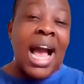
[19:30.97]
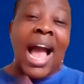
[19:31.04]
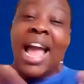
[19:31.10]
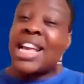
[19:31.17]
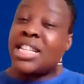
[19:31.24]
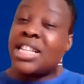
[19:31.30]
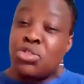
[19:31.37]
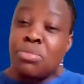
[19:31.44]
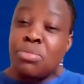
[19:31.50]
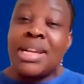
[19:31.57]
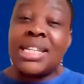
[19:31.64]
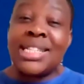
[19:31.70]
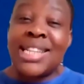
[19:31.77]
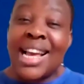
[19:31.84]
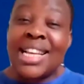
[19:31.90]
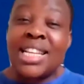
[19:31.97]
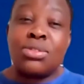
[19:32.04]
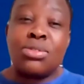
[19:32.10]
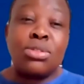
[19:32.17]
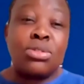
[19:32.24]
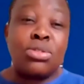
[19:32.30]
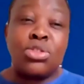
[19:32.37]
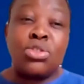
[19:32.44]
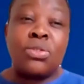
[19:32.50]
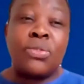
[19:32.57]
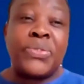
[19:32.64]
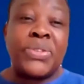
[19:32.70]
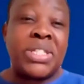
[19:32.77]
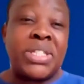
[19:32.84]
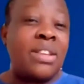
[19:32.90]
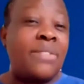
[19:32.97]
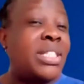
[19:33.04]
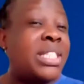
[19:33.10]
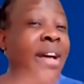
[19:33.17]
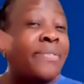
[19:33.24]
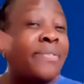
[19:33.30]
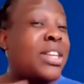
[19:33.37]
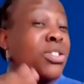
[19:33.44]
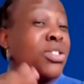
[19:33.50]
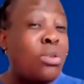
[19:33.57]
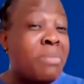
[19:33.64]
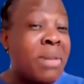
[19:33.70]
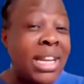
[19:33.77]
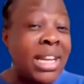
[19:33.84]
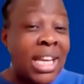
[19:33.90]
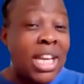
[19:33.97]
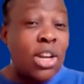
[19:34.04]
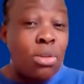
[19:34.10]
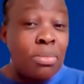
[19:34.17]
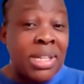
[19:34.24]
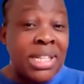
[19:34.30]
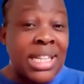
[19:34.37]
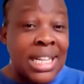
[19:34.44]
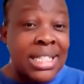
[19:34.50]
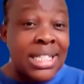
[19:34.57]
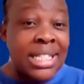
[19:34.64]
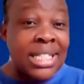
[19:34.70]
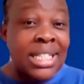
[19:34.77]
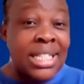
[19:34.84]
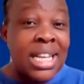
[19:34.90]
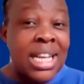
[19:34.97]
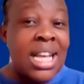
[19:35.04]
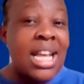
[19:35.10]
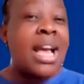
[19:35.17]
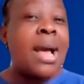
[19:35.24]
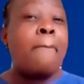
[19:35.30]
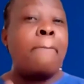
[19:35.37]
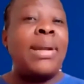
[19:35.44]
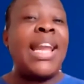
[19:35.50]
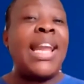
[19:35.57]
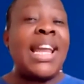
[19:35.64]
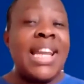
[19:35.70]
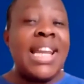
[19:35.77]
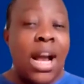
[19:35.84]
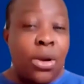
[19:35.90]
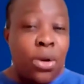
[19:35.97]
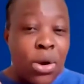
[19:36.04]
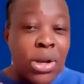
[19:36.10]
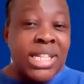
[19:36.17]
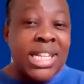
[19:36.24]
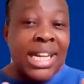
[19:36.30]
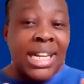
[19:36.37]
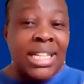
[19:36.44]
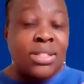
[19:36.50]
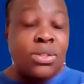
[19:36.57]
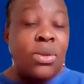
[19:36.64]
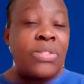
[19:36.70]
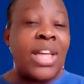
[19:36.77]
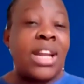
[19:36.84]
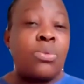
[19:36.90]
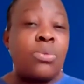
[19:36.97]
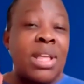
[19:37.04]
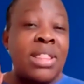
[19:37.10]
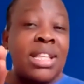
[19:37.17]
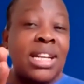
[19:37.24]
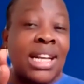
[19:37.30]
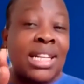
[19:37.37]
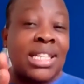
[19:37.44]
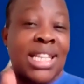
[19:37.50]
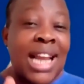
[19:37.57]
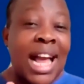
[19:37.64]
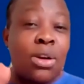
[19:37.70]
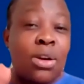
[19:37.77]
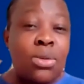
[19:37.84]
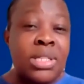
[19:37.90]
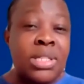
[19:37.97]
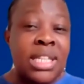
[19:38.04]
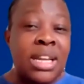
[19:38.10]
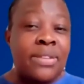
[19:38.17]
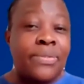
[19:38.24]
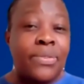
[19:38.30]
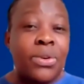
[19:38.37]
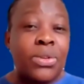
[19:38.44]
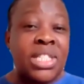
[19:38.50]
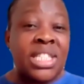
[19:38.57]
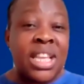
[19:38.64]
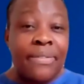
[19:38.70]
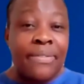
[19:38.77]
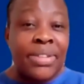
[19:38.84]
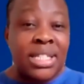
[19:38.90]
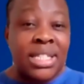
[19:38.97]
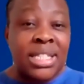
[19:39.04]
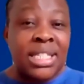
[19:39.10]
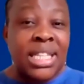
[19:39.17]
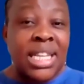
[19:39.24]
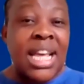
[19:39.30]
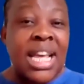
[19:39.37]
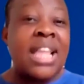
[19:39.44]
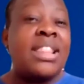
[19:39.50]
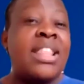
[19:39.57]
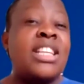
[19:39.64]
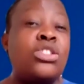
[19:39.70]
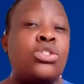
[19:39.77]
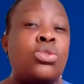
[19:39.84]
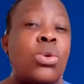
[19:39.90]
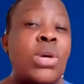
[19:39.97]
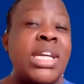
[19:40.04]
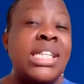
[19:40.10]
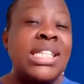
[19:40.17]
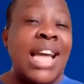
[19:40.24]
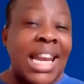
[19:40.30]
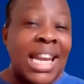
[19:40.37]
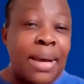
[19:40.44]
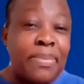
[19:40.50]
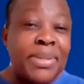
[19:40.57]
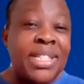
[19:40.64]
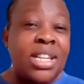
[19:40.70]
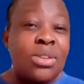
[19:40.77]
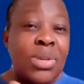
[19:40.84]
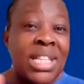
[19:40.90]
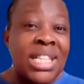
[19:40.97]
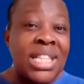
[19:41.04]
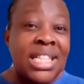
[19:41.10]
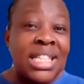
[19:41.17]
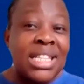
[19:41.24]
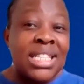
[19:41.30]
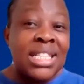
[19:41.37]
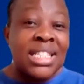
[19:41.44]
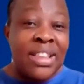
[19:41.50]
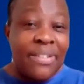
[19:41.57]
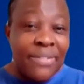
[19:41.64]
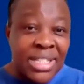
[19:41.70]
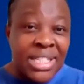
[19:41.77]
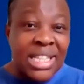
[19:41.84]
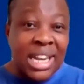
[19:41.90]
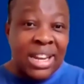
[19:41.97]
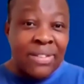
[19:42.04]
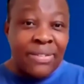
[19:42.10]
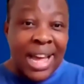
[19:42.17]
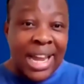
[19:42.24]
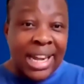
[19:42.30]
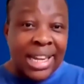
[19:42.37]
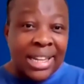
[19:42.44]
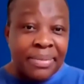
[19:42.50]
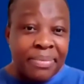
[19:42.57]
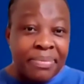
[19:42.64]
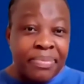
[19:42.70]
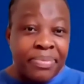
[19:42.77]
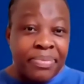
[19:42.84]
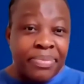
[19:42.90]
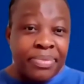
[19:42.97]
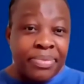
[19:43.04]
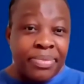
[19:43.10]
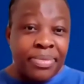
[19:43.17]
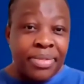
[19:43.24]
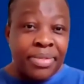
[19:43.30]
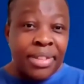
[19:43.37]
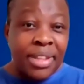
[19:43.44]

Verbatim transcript: I assume a truck is also due for service after so many kilometers. Plan accordingly so that when the truck goes in for service, there's no interruption with service delivery. Mm.